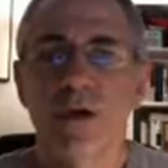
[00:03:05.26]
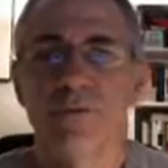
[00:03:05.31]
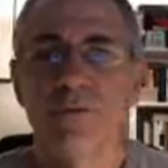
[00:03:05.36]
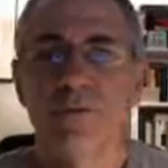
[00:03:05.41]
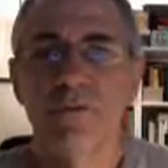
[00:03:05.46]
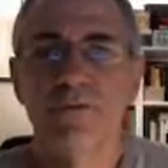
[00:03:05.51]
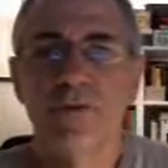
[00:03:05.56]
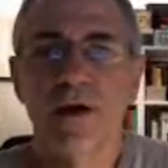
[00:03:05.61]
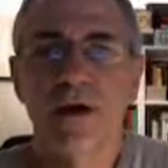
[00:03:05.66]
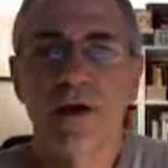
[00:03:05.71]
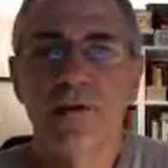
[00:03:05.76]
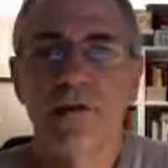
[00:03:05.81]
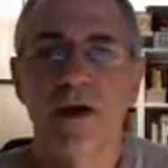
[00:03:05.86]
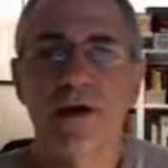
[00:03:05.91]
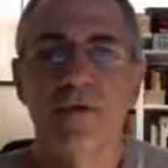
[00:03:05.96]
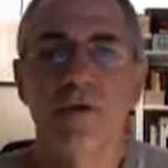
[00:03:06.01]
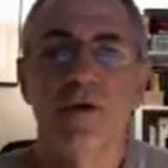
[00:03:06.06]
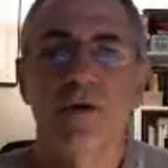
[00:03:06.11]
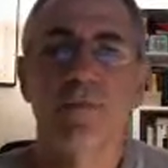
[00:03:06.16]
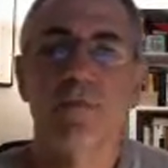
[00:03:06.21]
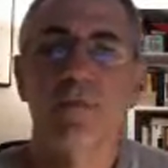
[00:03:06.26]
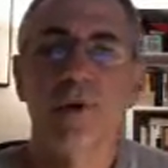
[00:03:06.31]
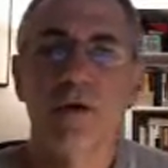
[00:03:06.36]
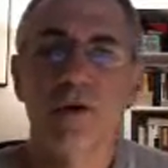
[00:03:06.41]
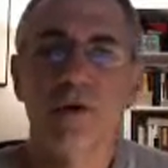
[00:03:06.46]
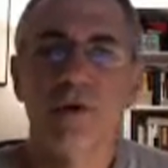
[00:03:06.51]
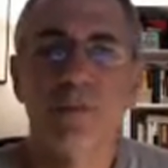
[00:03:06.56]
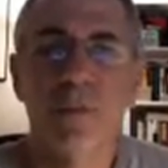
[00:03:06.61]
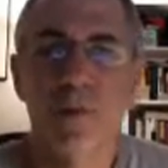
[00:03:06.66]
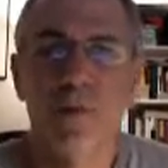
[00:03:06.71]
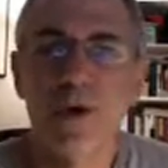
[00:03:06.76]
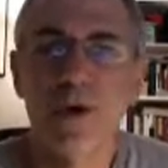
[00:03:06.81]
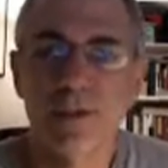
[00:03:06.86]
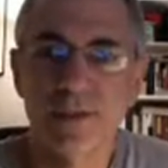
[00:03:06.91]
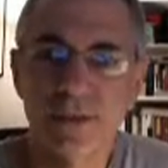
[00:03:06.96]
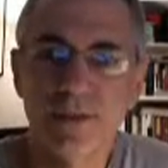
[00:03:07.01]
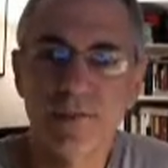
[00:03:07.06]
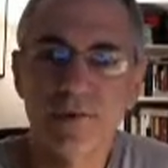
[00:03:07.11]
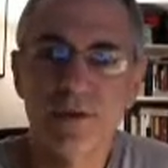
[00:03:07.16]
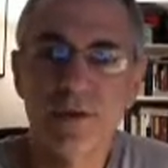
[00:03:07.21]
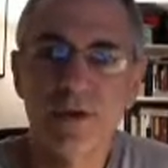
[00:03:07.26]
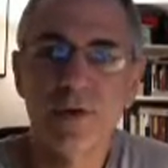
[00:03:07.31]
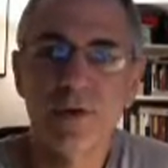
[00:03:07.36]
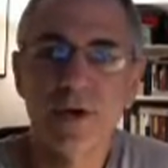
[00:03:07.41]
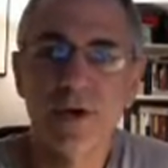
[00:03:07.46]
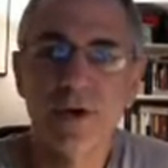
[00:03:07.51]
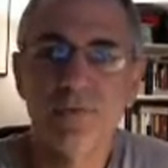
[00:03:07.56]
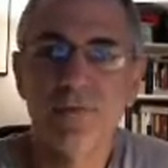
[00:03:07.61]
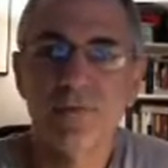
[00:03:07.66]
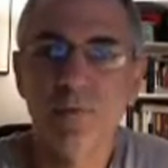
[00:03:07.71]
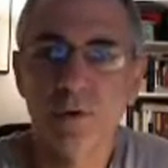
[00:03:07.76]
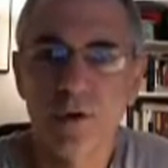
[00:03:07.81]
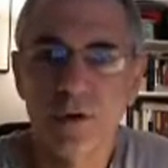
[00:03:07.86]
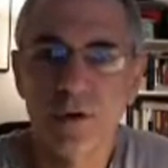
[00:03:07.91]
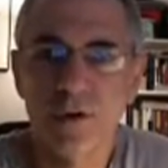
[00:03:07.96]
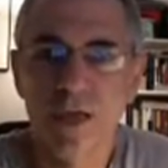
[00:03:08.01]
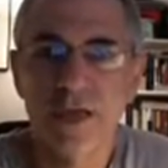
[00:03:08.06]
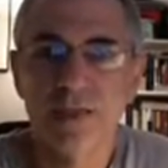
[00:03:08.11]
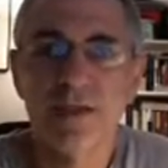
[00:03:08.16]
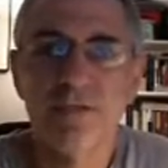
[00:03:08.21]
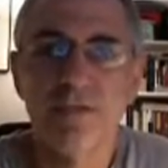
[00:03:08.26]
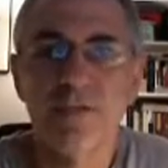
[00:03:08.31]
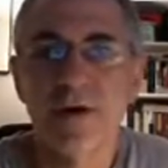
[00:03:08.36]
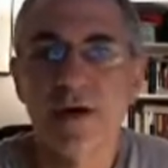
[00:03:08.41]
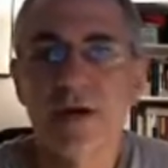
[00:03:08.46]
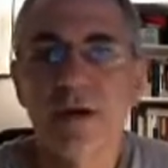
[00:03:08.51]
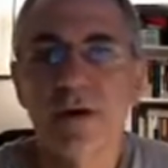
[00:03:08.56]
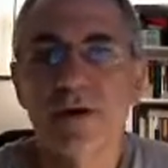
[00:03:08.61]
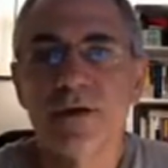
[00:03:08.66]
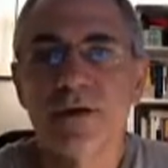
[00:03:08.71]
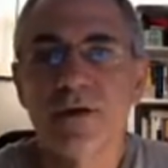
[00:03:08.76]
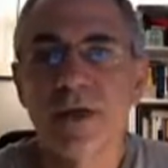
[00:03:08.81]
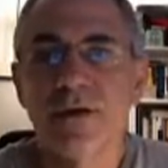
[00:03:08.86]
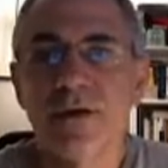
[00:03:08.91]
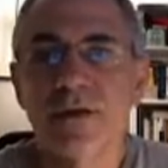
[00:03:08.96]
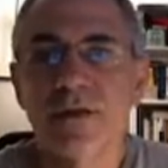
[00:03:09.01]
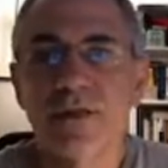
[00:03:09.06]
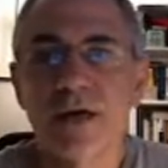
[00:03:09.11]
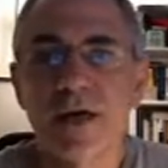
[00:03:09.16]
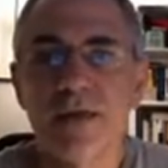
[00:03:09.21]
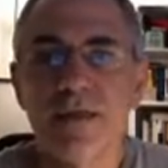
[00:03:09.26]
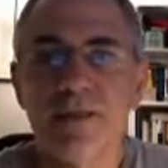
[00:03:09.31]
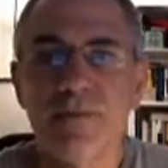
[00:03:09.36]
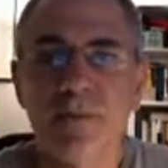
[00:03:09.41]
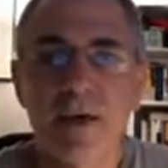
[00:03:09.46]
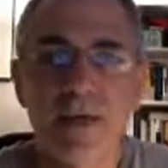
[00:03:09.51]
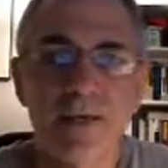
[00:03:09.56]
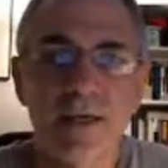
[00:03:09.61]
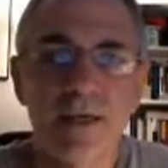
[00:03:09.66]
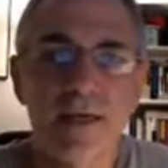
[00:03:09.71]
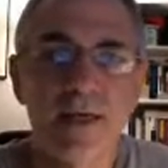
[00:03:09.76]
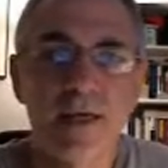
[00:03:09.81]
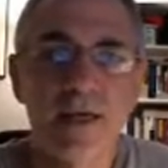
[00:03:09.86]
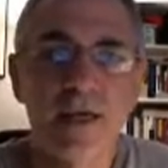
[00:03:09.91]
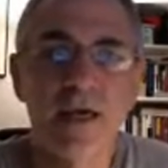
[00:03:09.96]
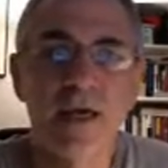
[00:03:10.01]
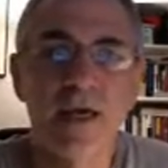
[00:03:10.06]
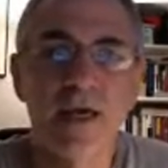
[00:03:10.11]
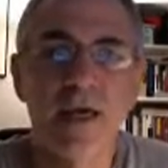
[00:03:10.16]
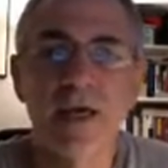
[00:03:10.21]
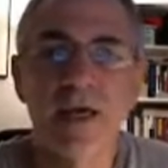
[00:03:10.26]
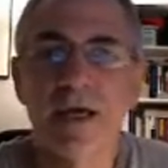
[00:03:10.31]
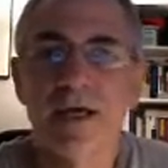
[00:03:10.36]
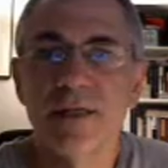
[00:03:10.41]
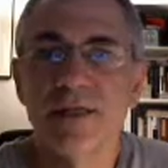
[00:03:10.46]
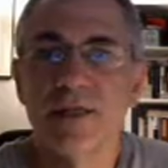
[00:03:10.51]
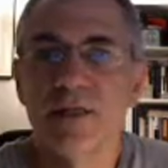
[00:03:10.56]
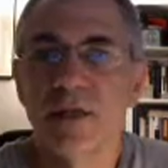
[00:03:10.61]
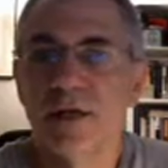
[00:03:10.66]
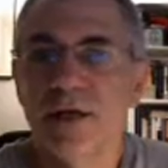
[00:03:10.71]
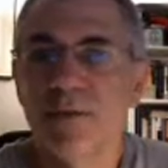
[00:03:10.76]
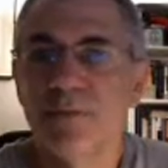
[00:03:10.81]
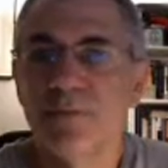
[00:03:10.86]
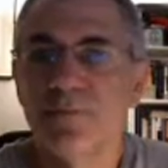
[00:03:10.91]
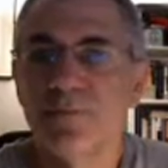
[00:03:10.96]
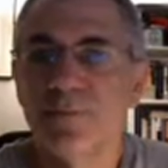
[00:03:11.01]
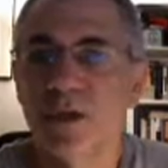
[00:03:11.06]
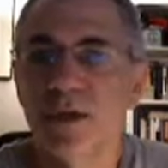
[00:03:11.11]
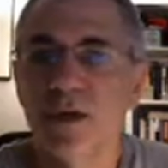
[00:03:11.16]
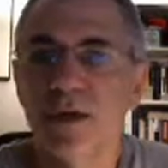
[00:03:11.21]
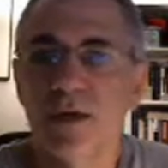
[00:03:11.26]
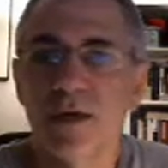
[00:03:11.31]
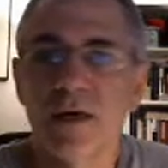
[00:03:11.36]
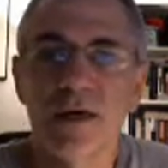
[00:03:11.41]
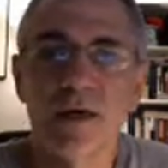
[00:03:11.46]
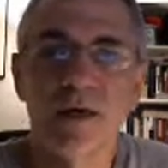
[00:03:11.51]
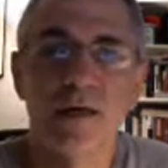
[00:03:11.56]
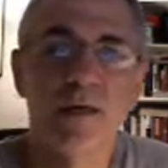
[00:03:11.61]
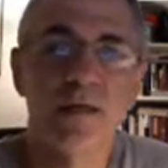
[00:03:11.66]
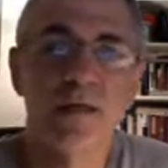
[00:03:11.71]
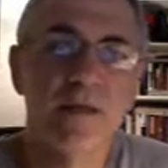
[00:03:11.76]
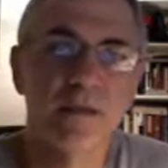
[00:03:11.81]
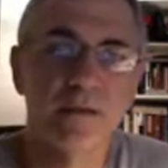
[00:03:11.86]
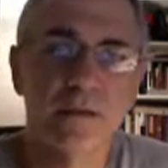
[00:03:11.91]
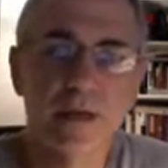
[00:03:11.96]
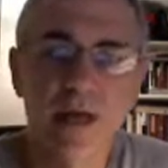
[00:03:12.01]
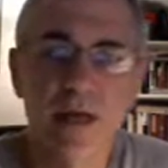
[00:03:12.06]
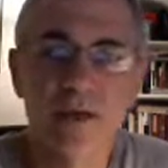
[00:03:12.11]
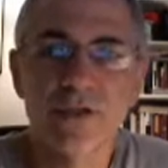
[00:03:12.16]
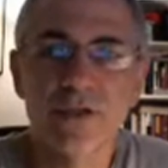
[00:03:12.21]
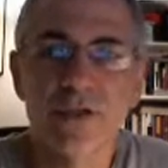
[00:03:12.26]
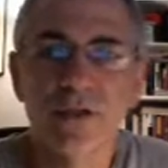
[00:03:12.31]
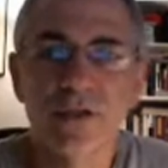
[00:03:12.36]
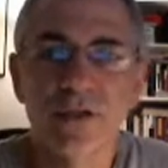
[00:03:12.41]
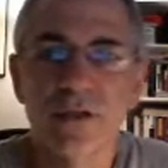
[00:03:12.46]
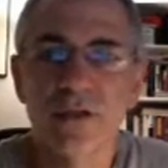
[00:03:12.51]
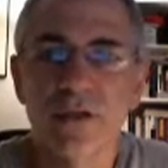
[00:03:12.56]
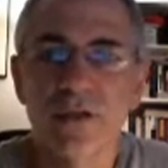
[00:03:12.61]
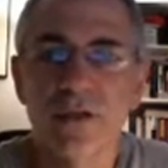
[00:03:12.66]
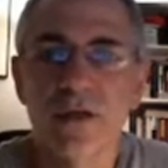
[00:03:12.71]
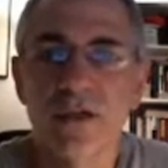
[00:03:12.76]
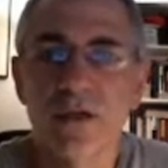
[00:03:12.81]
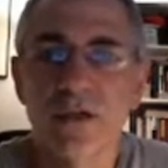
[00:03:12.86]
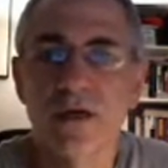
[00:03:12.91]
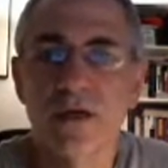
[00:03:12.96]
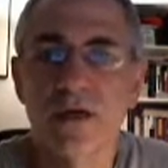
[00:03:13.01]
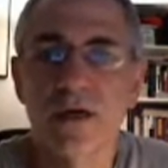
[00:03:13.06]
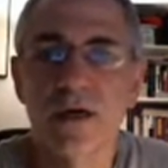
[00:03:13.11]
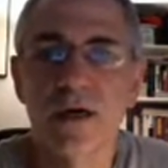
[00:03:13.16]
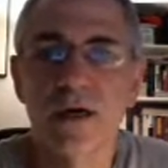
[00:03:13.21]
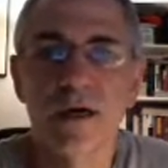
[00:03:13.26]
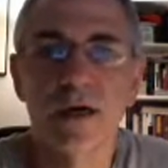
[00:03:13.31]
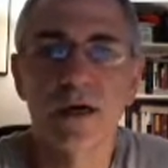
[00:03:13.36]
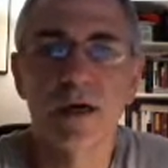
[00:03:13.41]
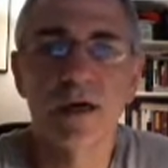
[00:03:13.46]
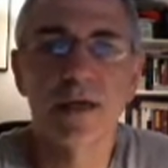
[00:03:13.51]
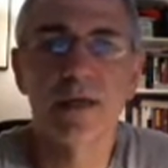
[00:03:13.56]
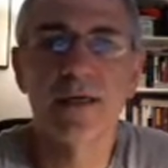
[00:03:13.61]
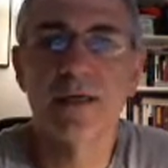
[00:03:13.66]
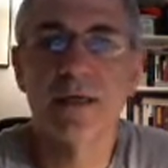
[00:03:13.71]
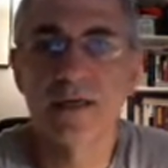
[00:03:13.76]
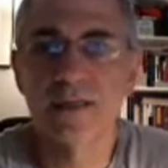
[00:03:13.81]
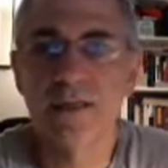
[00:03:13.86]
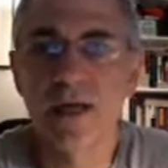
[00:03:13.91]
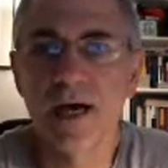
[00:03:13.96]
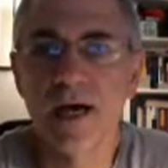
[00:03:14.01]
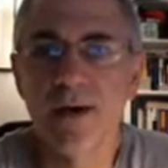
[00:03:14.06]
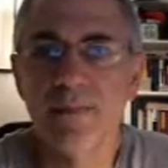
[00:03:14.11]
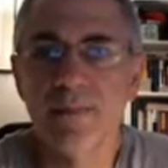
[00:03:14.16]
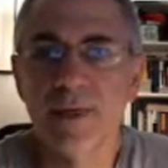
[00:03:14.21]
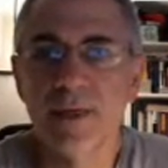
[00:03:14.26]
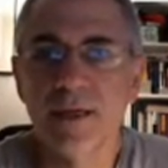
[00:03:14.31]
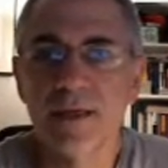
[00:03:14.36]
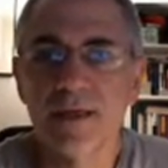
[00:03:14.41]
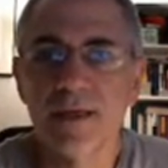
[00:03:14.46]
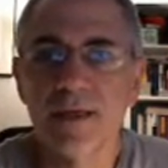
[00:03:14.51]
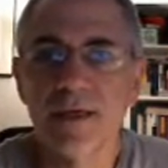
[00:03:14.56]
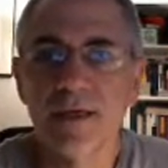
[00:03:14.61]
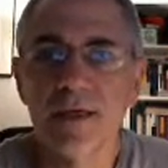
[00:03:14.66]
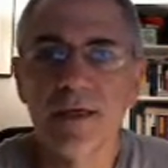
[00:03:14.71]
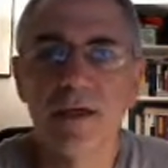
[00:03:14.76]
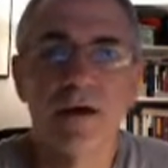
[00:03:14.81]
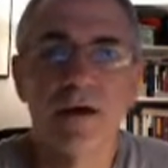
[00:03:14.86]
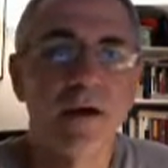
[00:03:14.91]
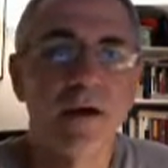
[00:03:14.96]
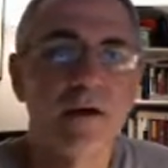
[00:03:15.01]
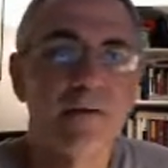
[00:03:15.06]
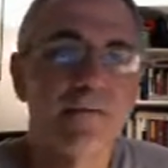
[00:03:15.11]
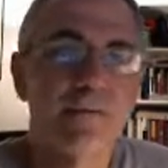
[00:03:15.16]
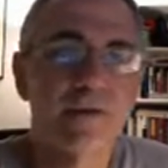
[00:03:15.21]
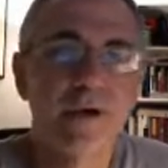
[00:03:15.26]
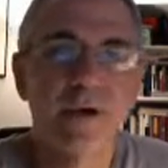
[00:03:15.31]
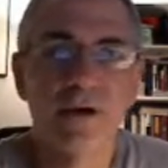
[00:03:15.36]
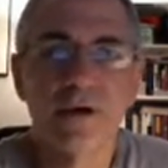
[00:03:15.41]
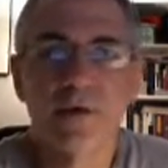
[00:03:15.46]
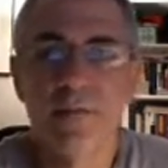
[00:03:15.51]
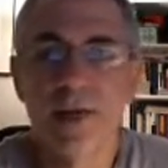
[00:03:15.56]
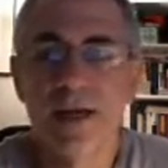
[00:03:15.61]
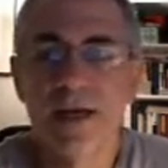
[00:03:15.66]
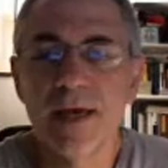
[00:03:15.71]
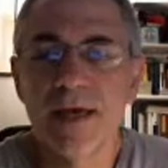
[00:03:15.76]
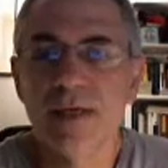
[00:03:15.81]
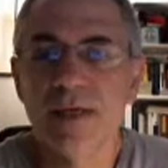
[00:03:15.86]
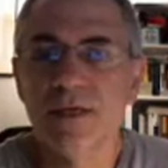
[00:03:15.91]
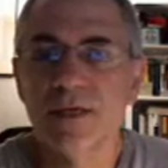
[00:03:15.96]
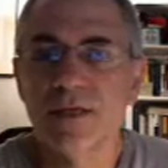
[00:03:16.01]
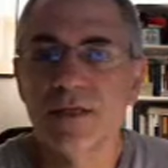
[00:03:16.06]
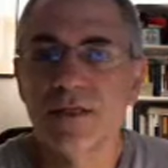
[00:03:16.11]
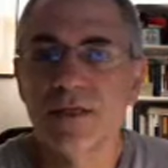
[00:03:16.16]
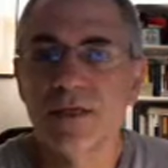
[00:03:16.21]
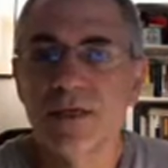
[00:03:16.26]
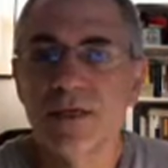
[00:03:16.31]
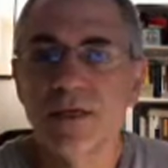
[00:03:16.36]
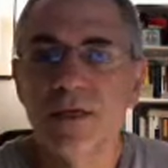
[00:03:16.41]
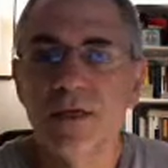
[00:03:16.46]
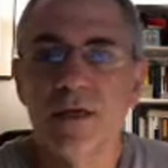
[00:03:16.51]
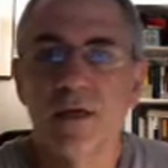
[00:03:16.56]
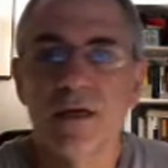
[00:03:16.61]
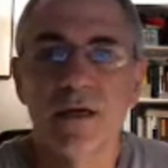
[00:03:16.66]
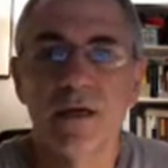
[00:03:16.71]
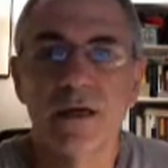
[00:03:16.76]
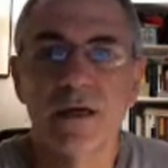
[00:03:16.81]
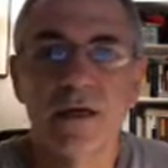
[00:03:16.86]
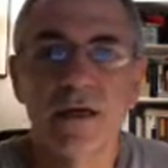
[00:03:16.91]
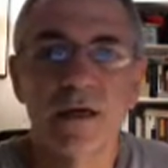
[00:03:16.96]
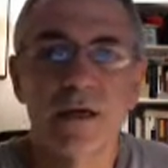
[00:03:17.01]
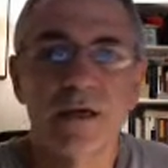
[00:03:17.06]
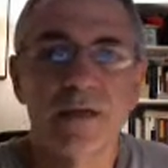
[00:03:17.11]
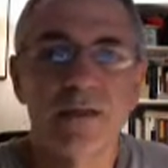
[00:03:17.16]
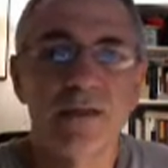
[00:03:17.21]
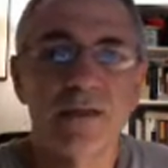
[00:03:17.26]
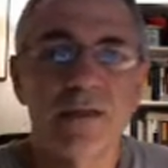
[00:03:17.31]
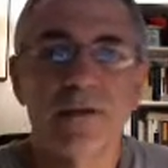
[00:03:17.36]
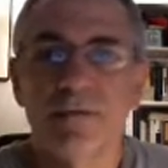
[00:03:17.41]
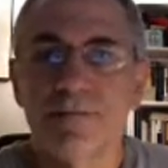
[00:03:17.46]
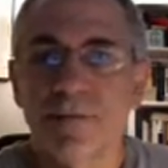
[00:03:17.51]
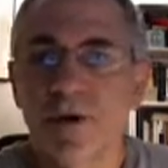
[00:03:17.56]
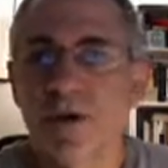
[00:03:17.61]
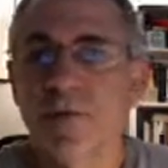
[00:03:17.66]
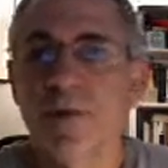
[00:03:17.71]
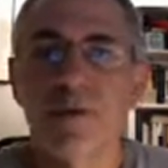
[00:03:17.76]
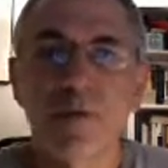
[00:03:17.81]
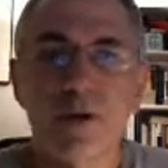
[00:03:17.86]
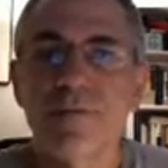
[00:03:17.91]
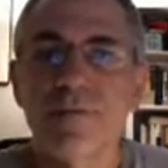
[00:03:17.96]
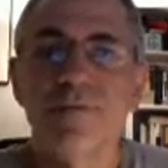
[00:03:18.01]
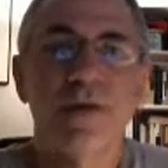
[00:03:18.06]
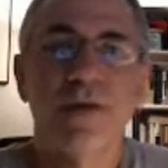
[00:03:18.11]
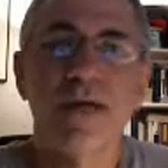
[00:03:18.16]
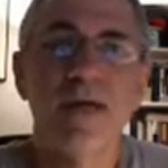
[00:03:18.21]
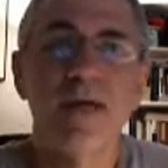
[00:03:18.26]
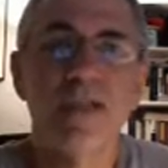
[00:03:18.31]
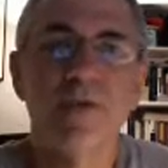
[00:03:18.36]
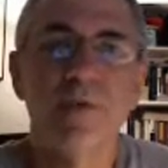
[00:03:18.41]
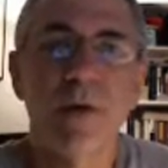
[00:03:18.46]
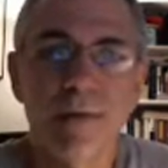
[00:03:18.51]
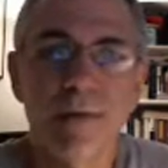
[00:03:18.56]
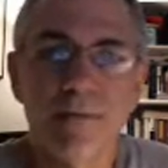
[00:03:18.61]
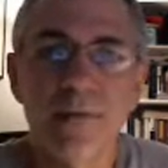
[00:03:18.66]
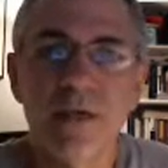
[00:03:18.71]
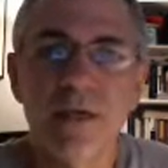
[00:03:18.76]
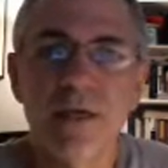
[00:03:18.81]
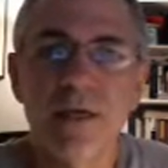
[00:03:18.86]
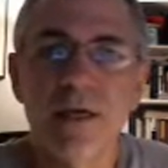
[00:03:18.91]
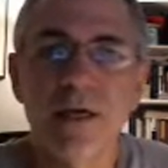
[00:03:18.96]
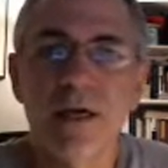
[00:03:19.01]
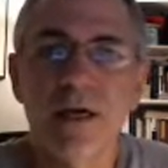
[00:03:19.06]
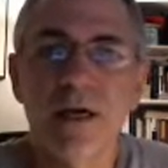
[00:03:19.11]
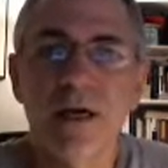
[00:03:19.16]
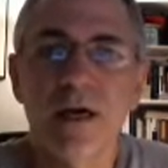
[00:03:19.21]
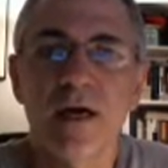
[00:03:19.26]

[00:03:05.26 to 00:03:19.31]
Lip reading: often find that there are multiple ones, even though we often will classify our genocides maybe as ideological, economic, fear-based, xenophobic, whatever the case might be.